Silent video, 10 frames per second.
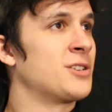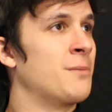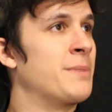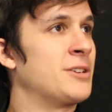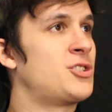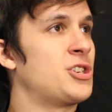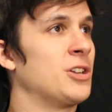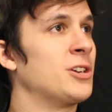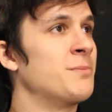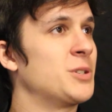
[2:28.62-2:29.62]
are a bit
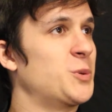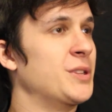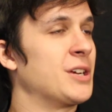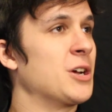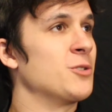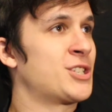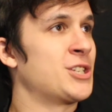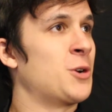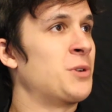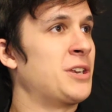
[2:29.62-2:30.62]
chiller between the Ghost
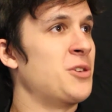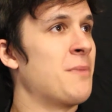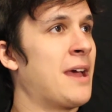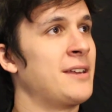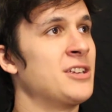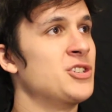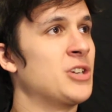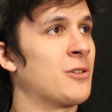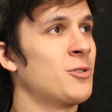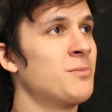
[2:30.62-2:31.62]
Zone and humanity in
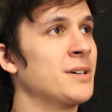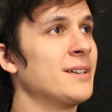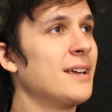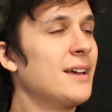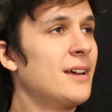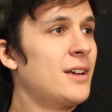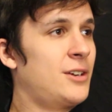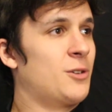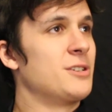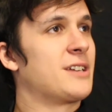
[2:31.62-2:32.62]
general, but
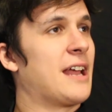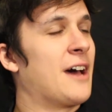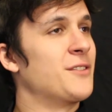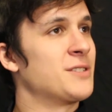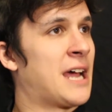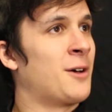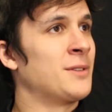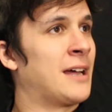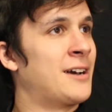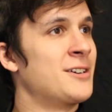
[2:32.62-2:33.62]
you're always going to have those
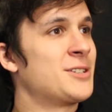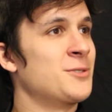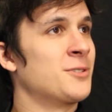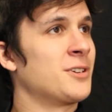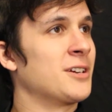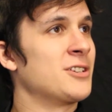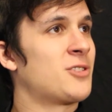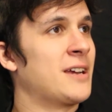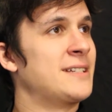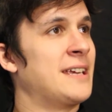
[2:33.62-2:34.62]
outliers who are going to
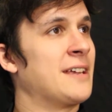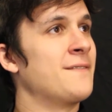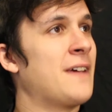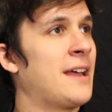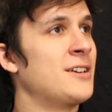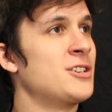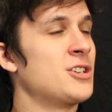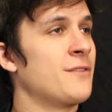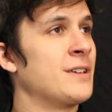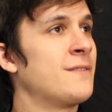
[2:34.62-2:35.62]
try and take
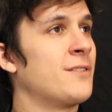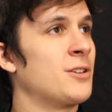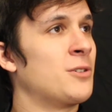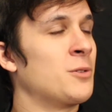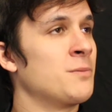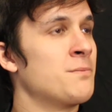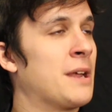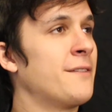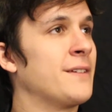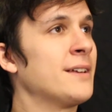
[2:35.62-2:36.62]
advantage of it for their own
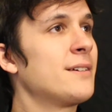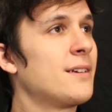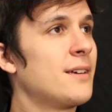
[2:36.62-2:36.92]
benefit.